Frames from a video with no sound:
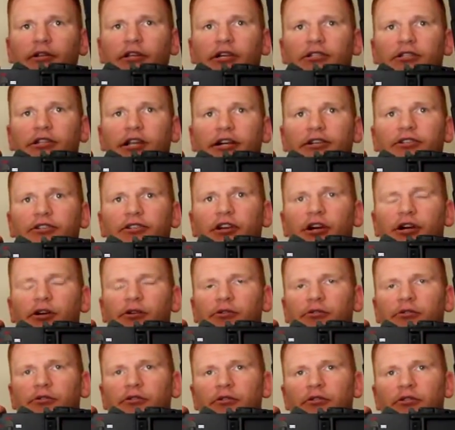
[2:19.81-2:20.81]
does like
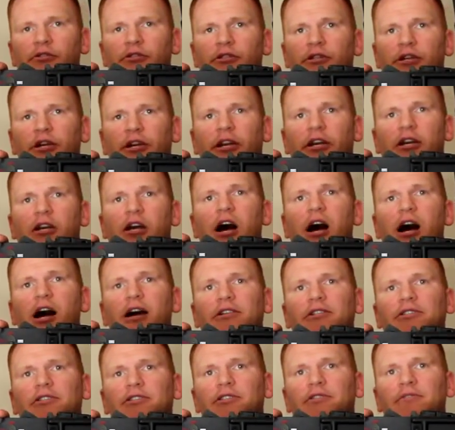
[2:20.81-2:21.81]
so, and it
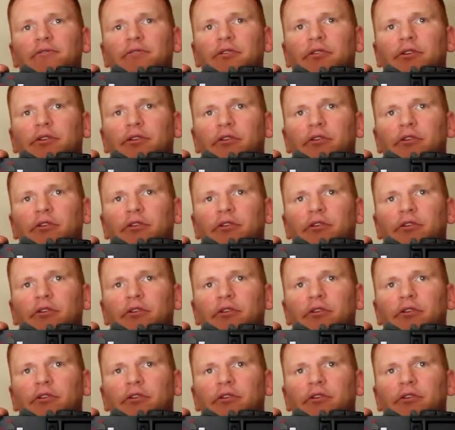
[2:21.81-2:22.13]
cocks,